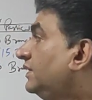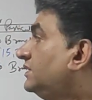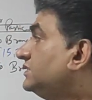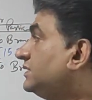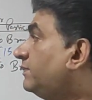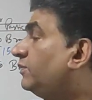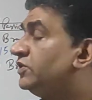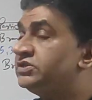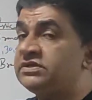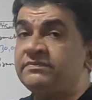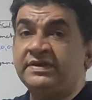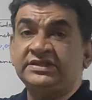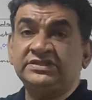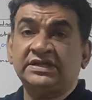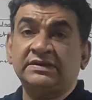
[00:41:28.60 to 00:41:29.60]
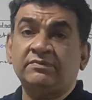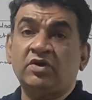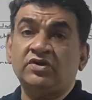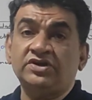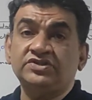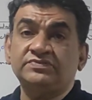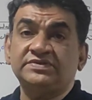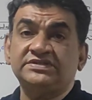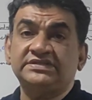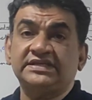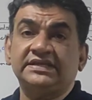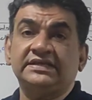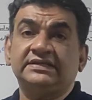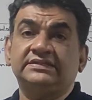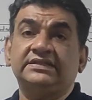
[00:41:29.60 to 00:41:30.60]
Suppose a major amount is
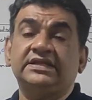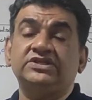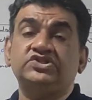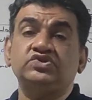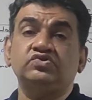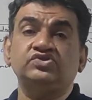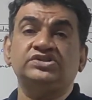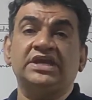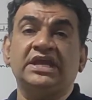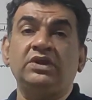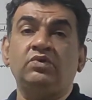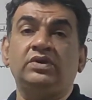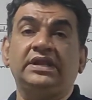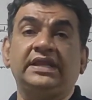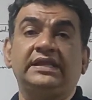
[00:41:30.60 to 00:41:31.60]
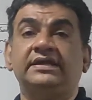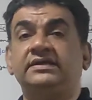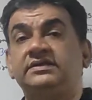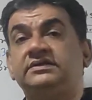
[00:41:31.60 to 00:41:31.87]
missing, there is no sale only,